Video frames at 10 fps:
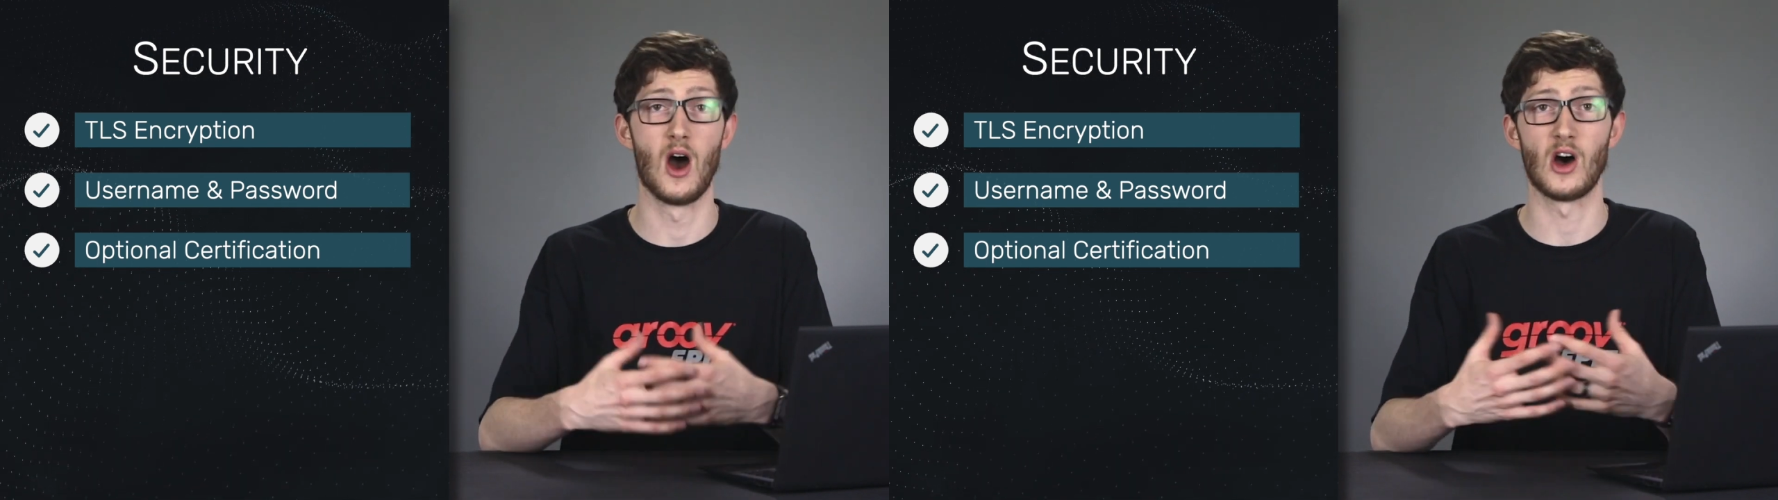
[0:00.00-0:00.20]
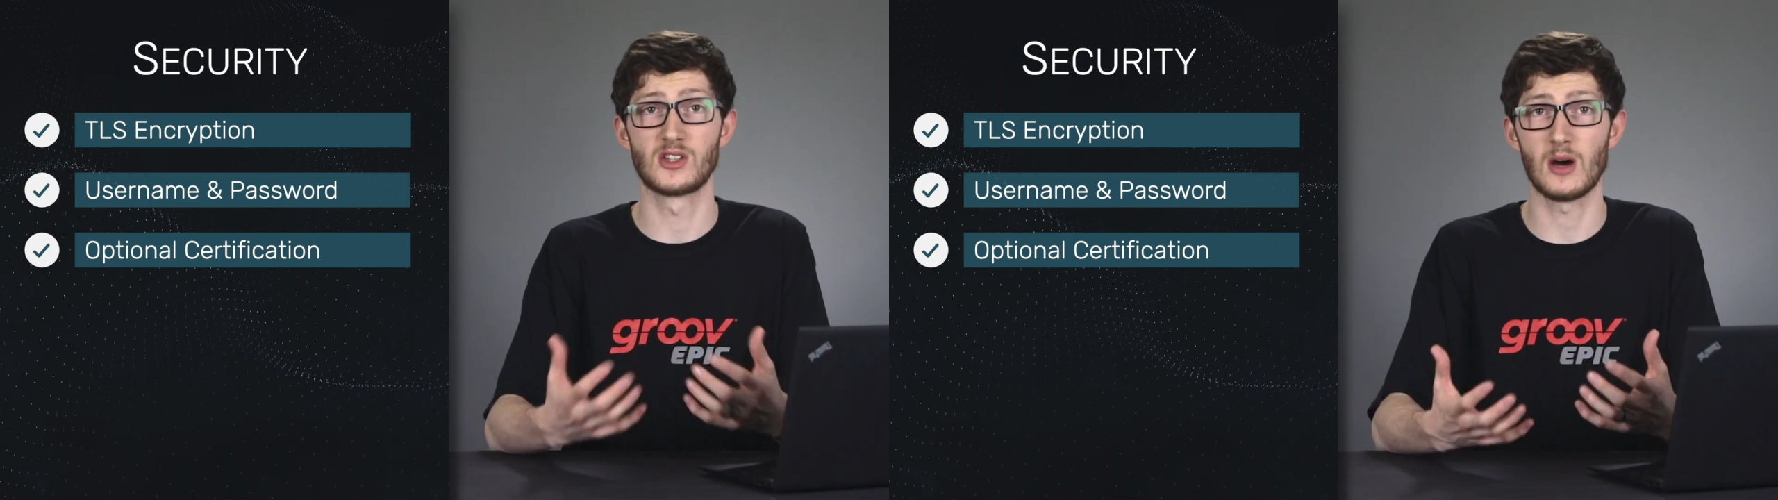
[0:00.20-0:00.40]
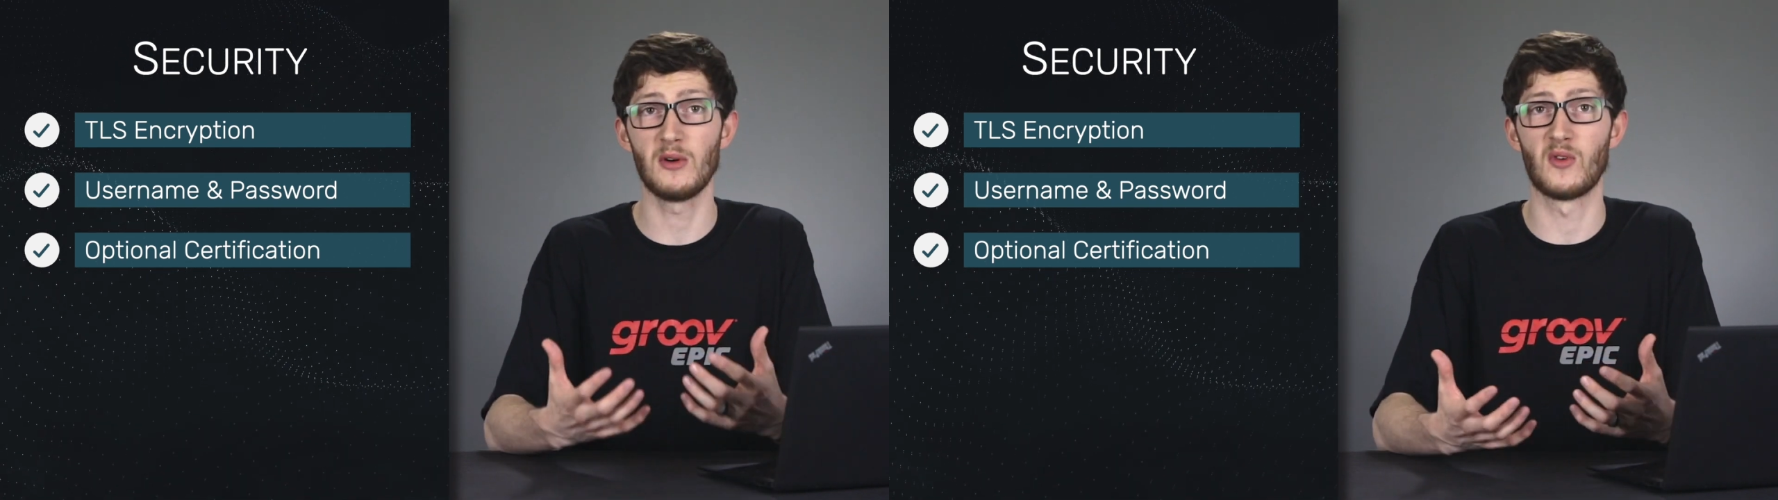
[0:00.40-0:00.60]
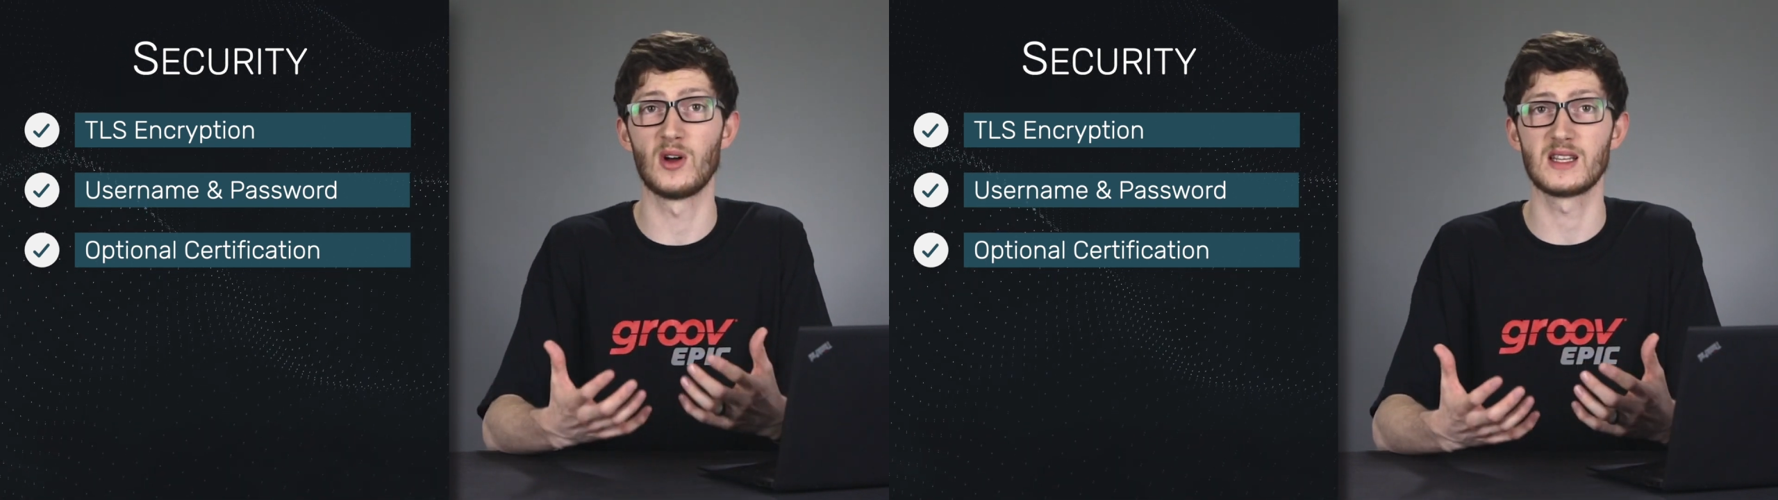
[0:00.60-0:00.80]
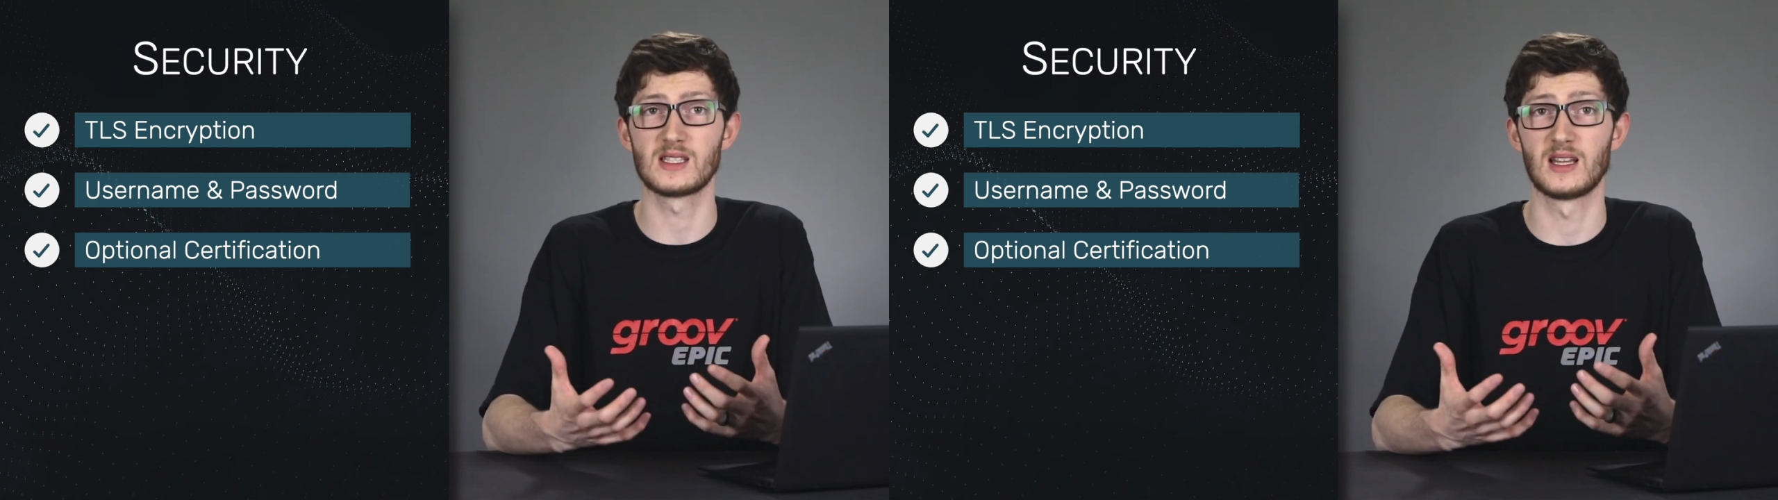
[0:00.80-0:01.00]
On top of
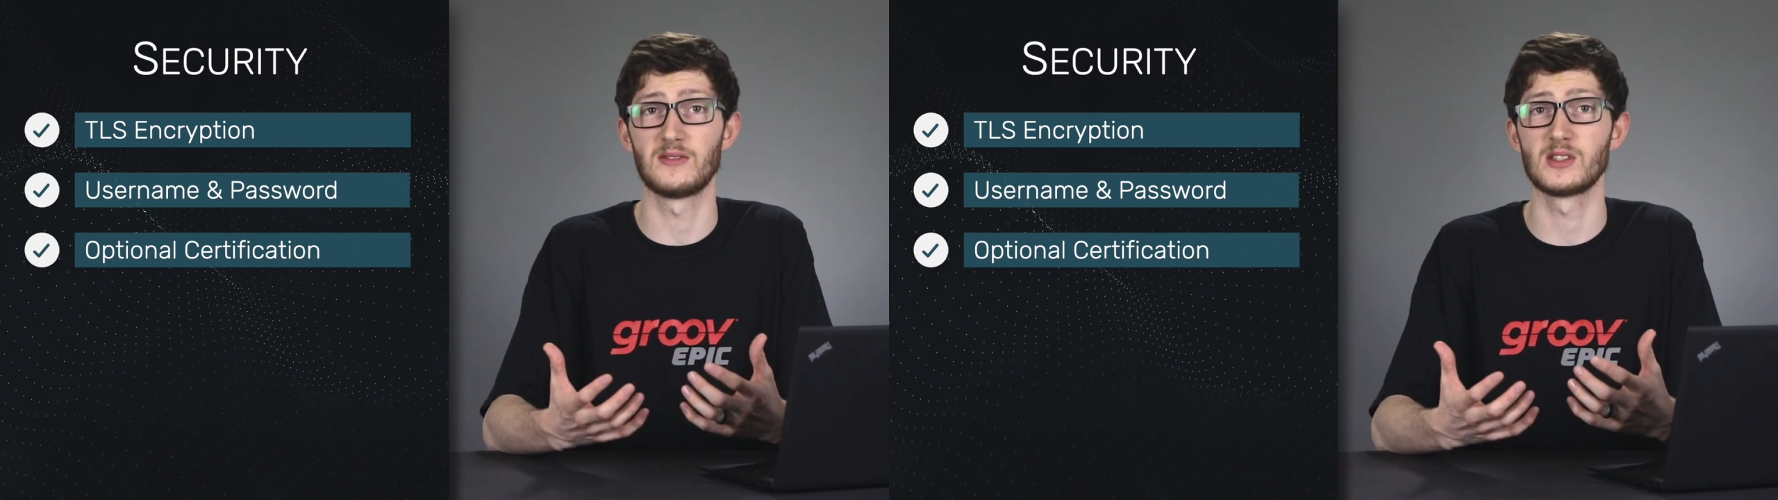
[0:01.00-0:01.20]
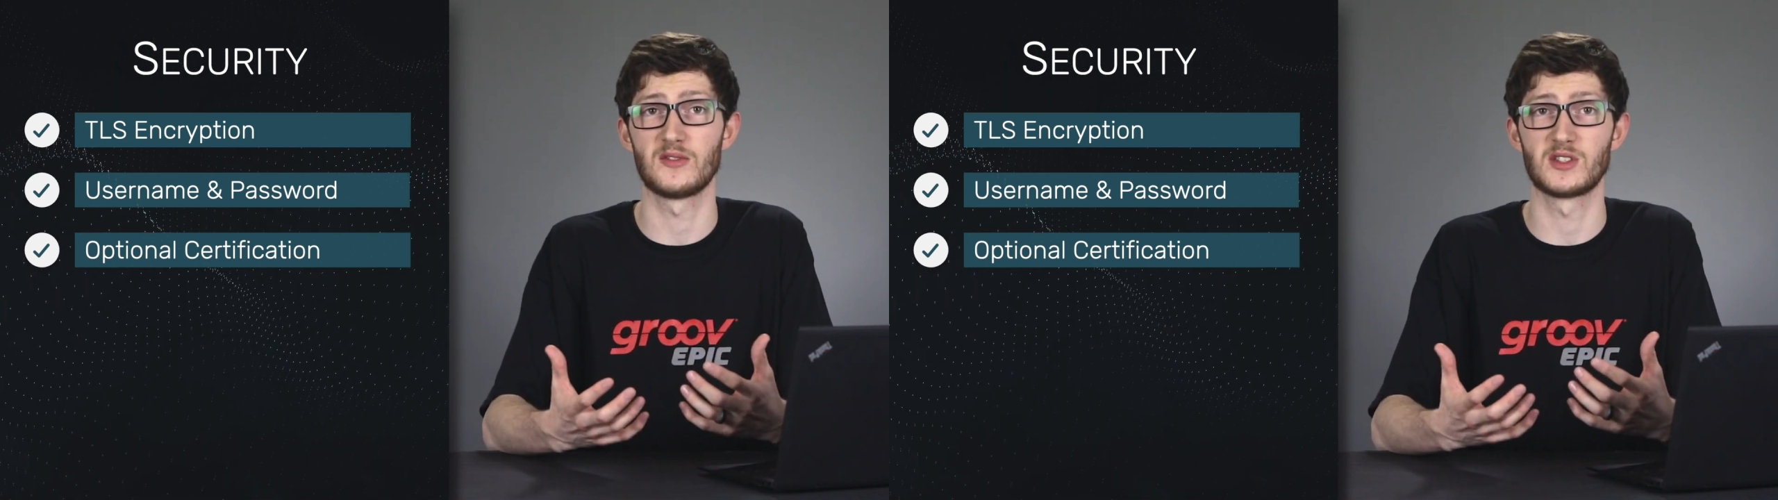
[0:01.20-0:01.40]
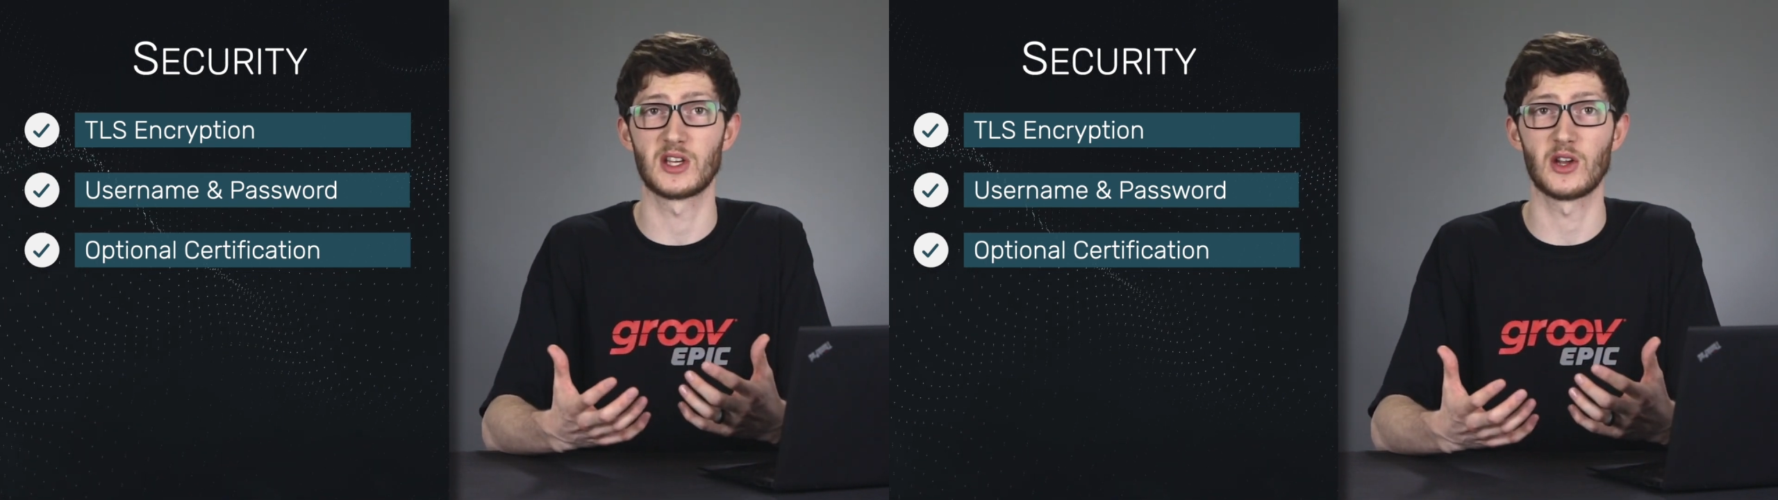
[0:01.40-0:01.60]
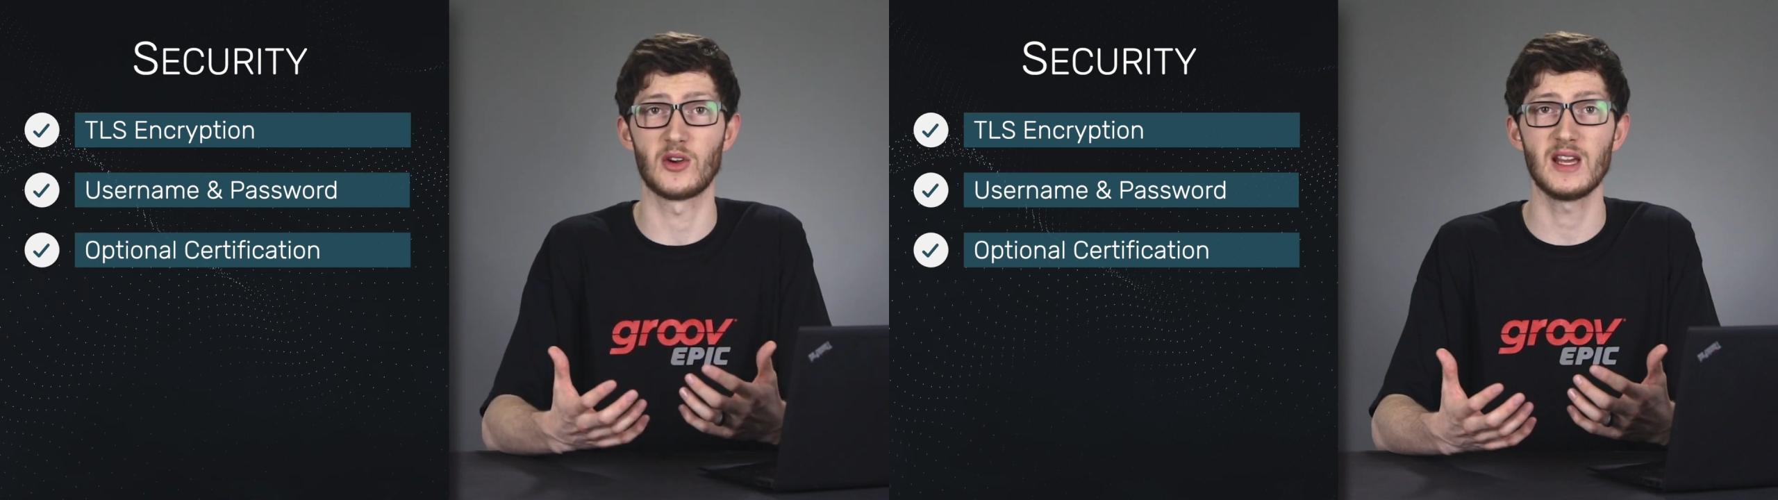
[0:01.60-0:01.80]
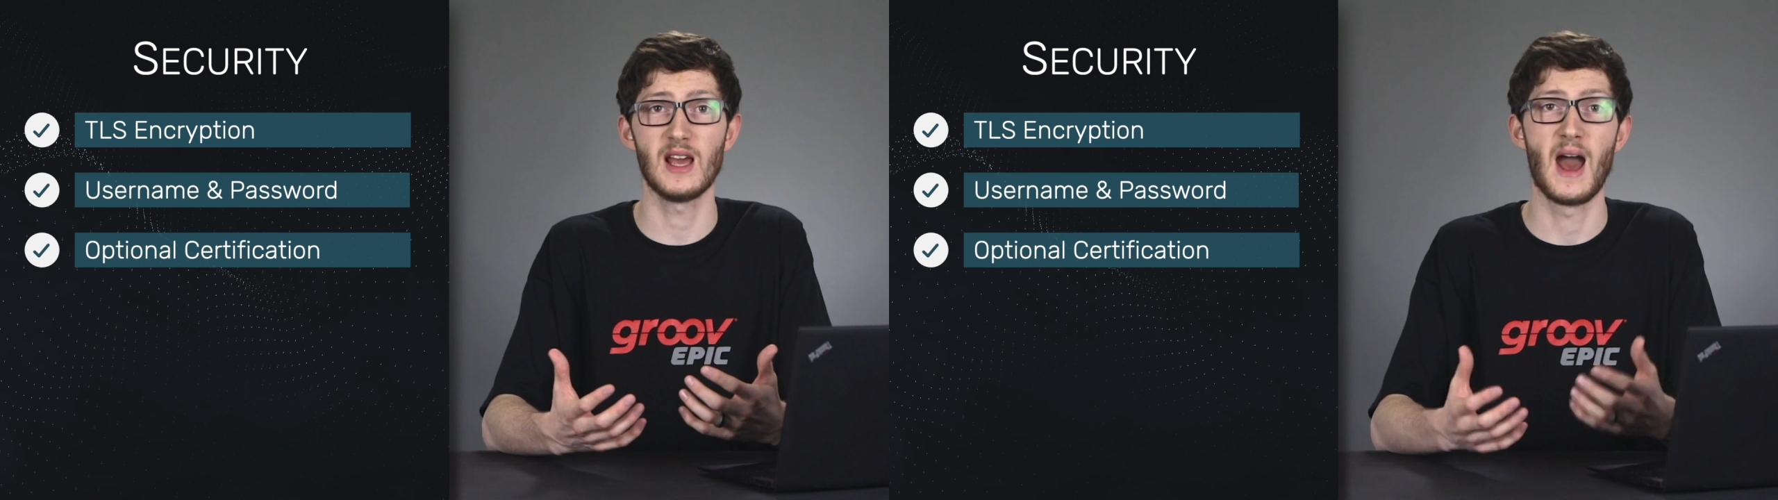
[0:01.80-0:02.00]
all these levels of
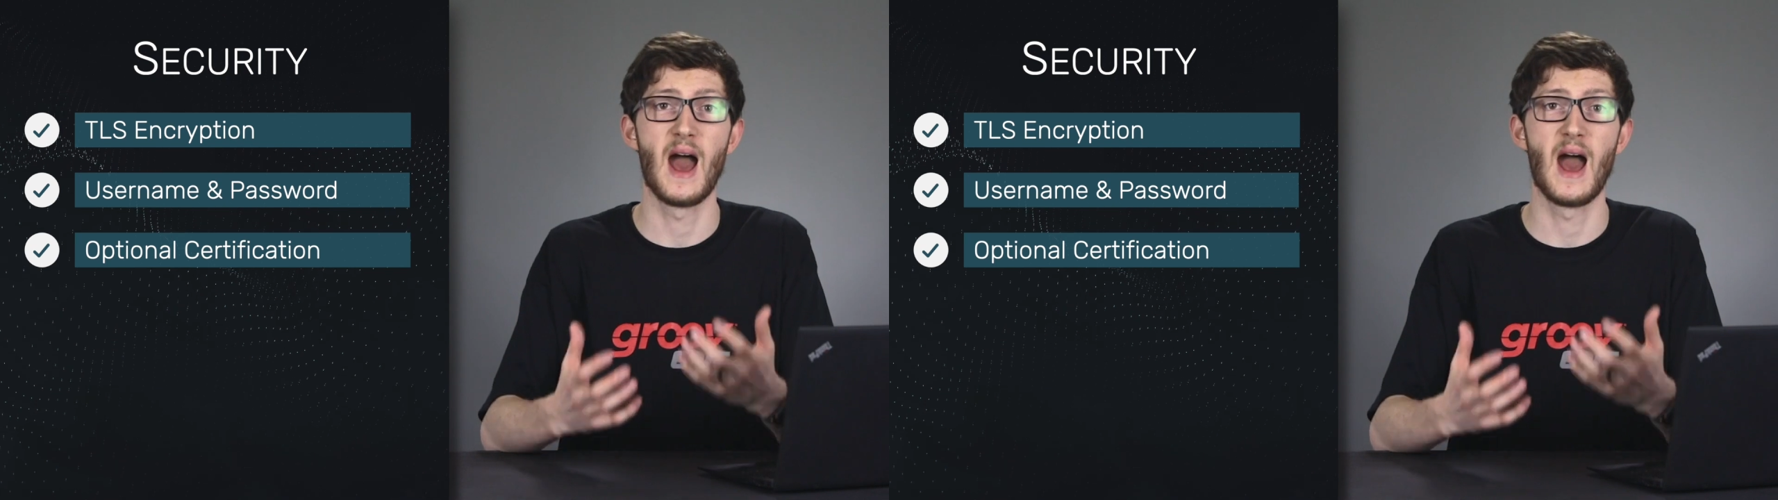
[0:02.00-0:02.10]
security,